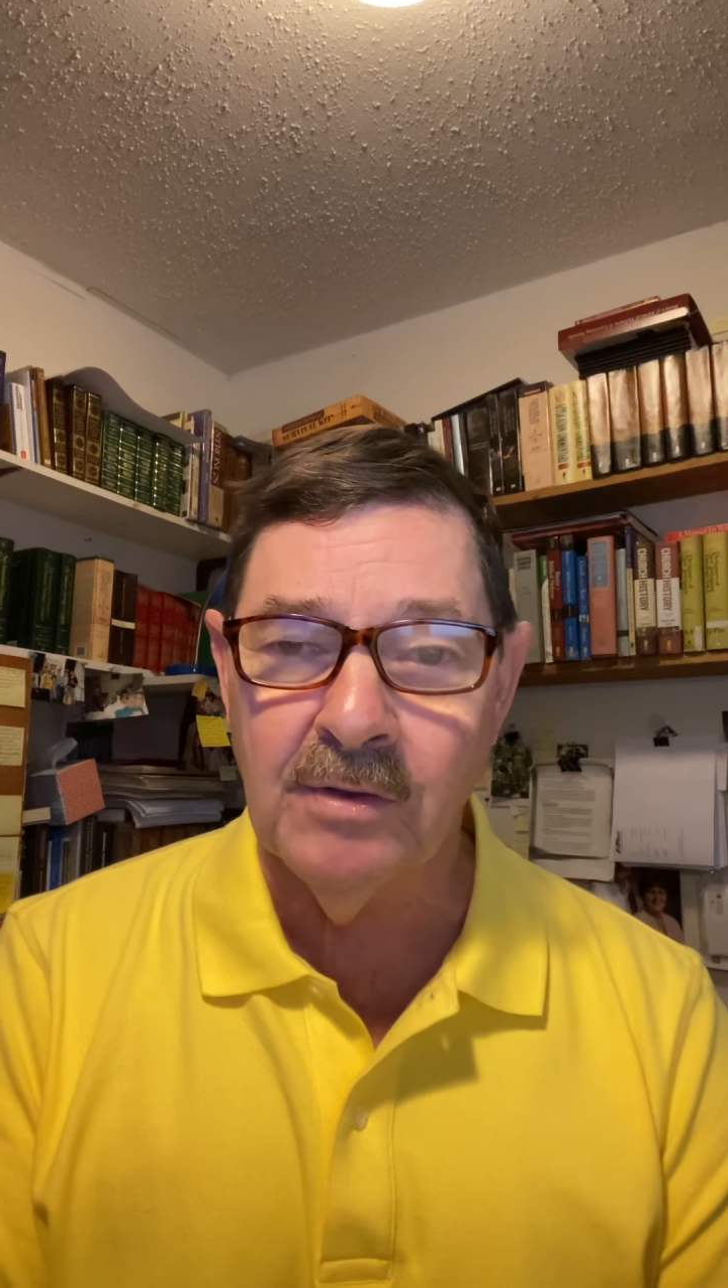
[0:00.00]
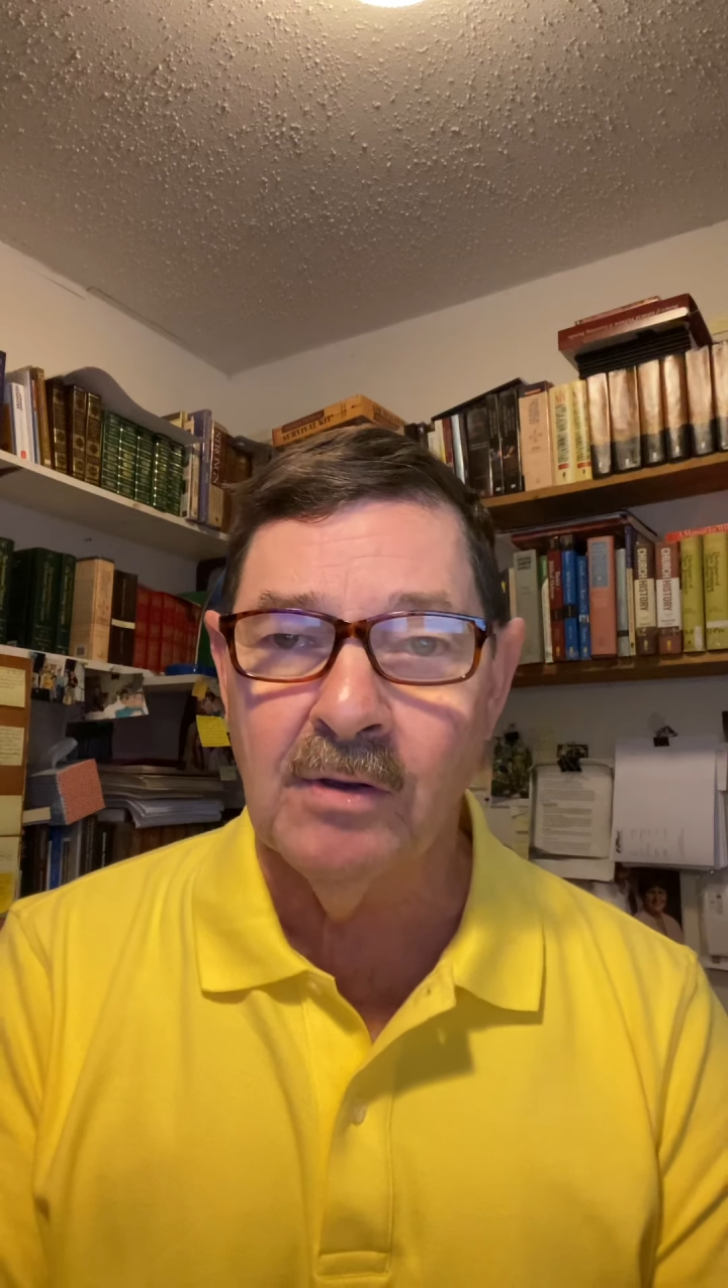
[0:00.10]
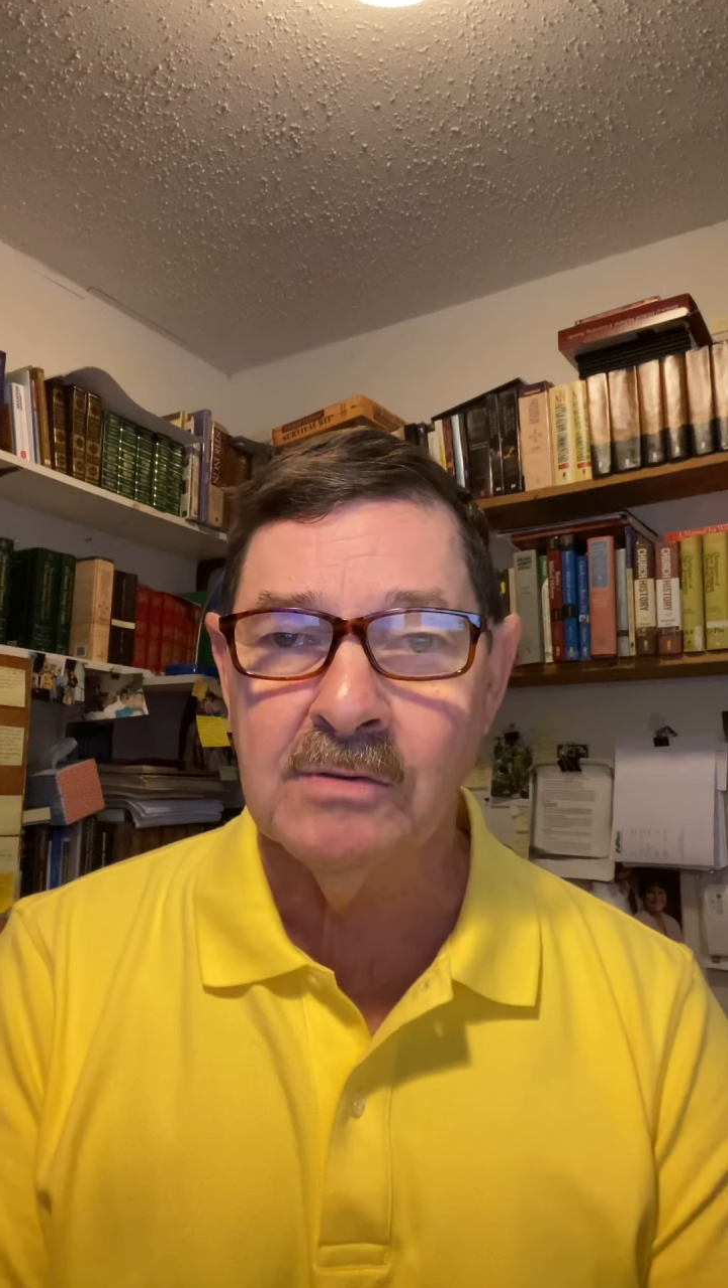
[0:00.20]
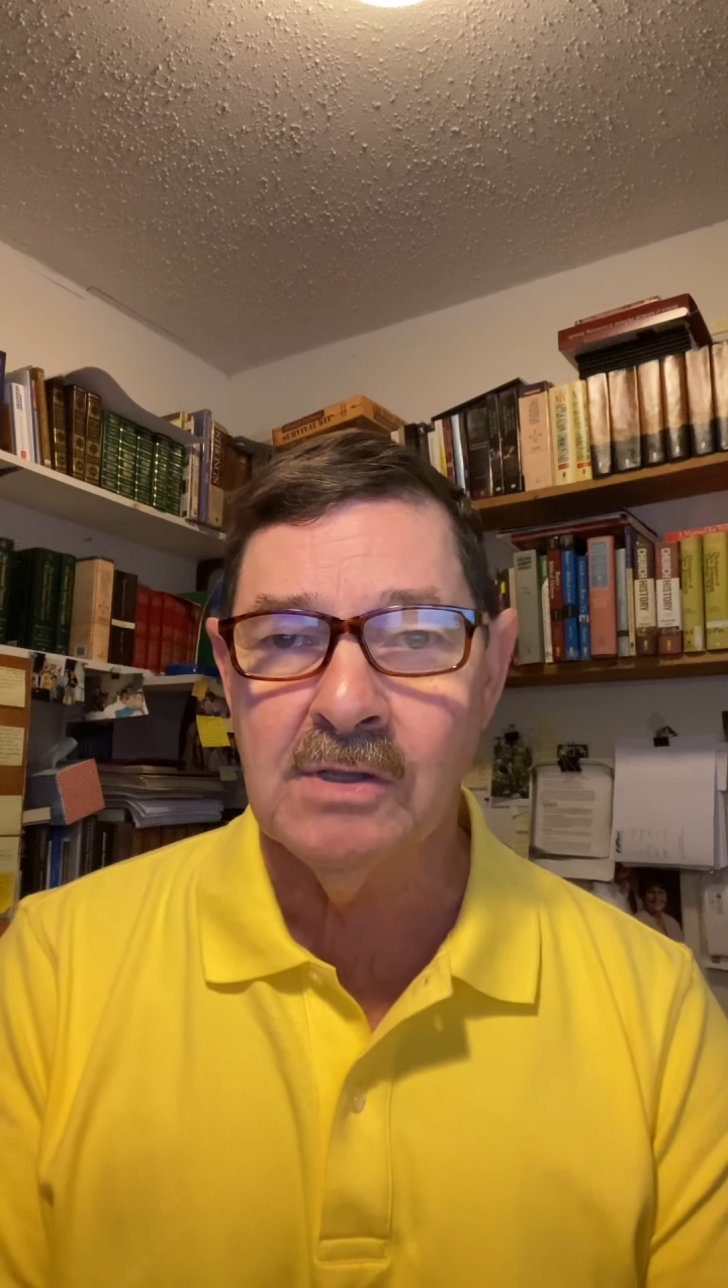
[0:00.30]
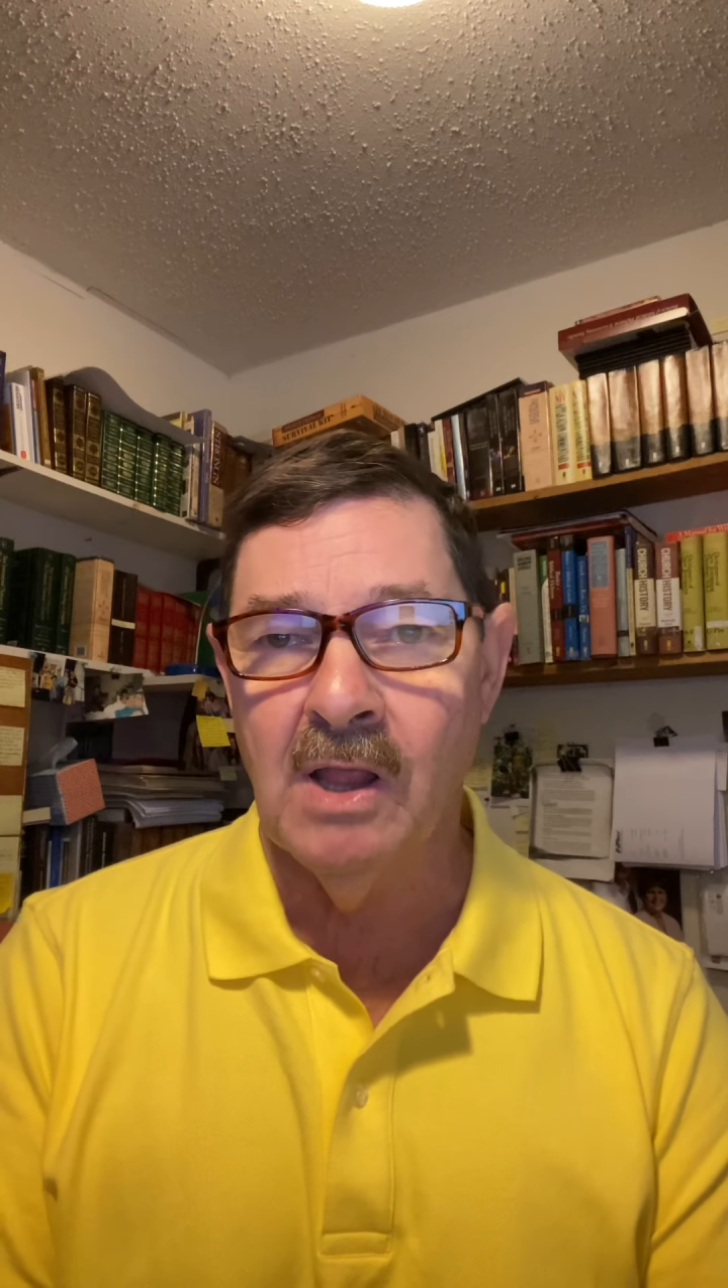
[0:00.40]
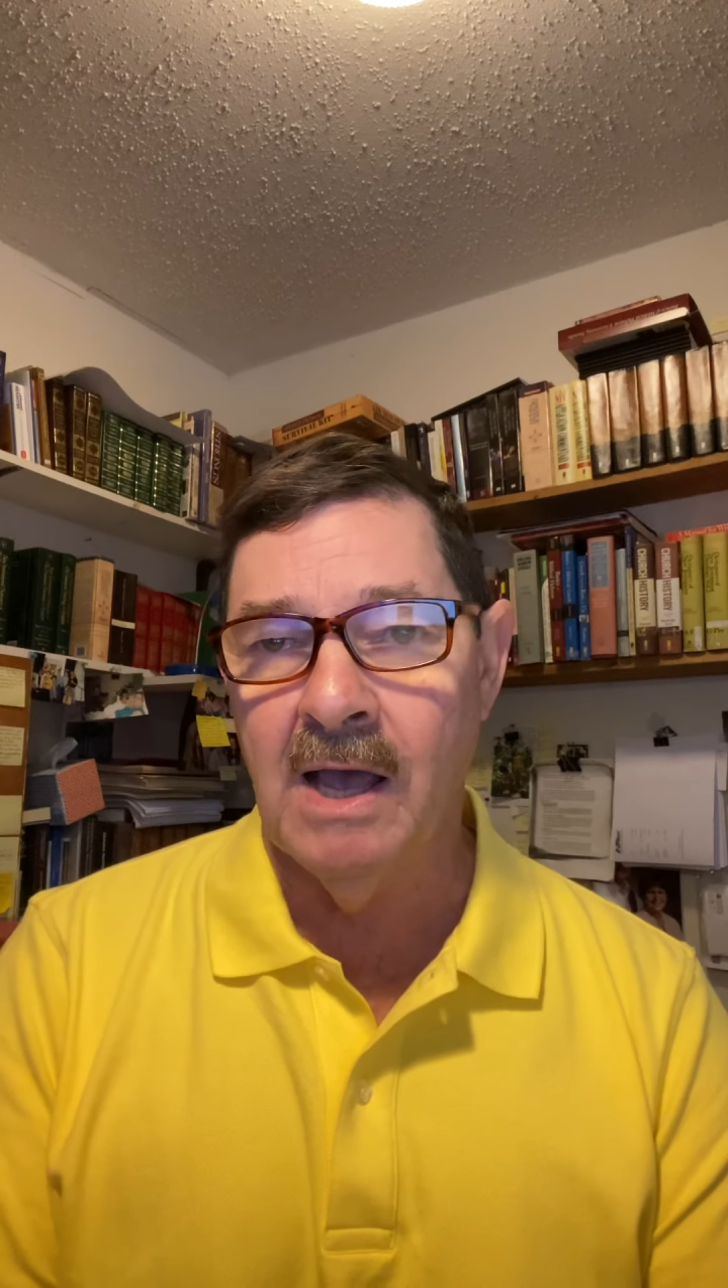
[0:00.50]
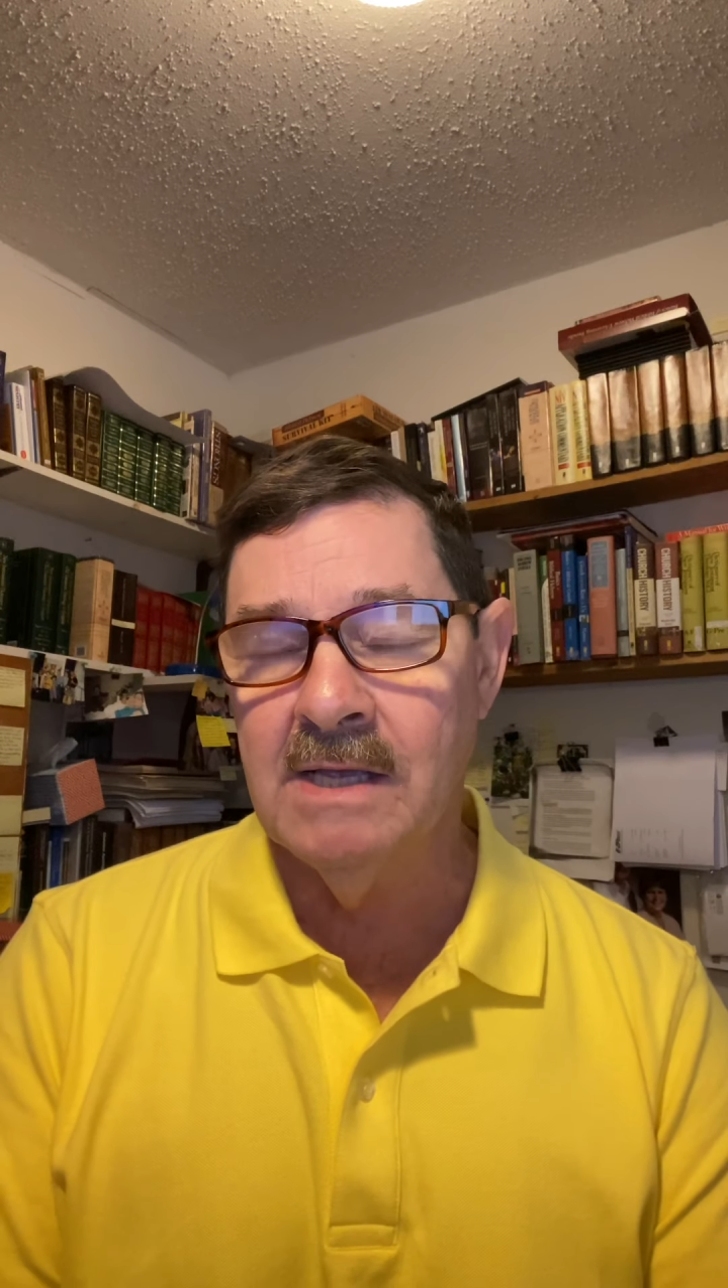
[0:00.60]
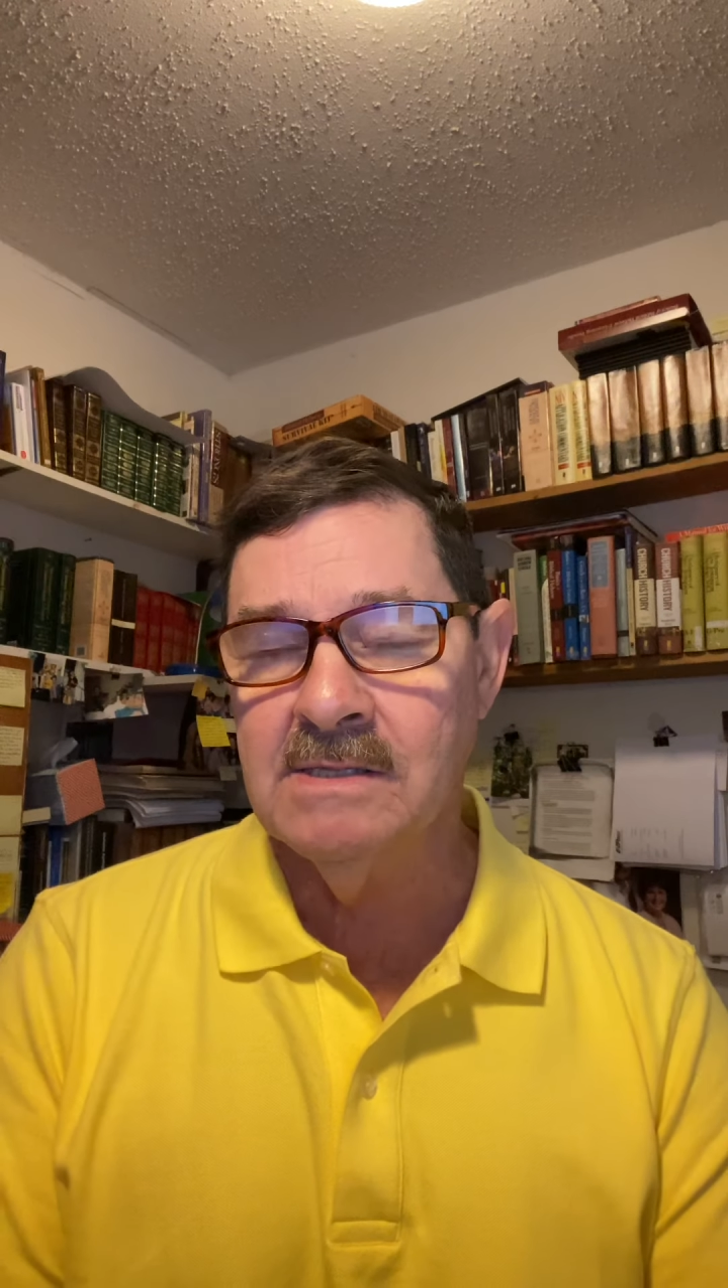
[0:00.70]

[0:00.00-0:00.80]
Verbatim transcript: those lines.